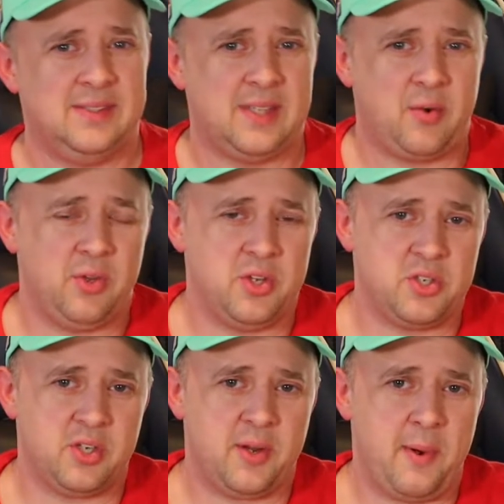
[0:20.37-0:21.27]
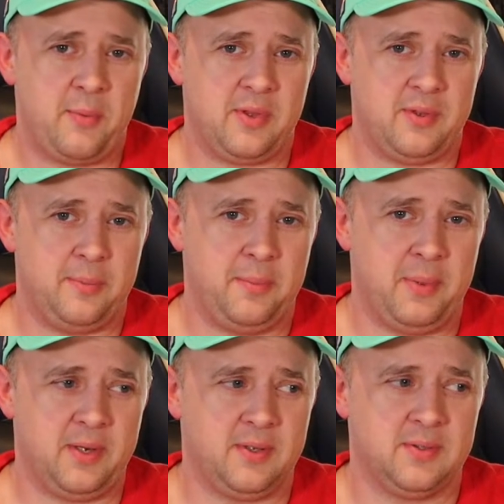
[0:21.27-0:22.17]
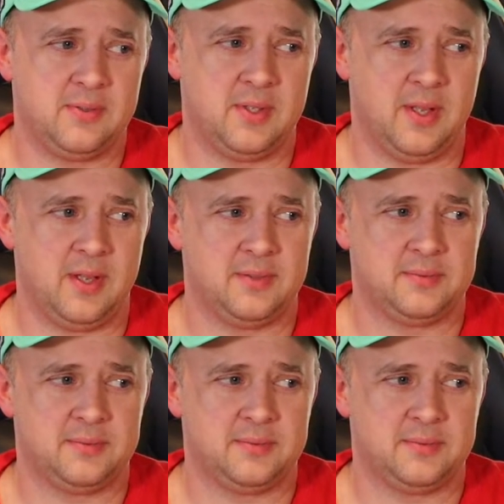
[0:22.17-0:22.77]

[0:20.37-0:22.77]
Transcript: I really should have come up with a little bit better than that.